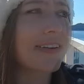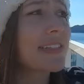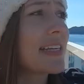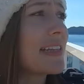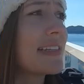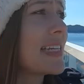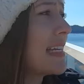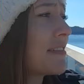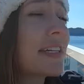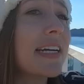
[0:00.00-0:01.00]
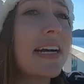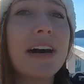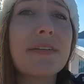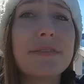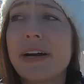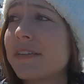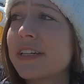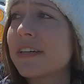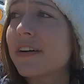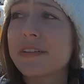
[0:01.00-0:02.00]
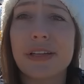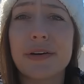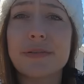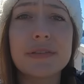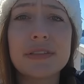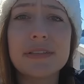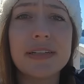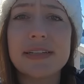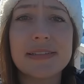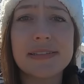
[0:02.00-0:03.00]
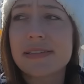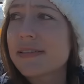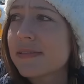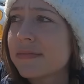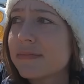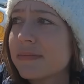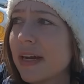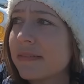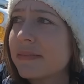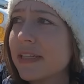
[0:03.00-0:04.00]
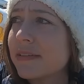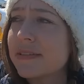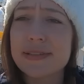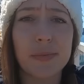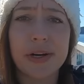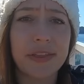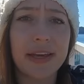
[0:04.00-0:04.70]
honestly the scenery around here alone it's gorgeous is, yeah it's worth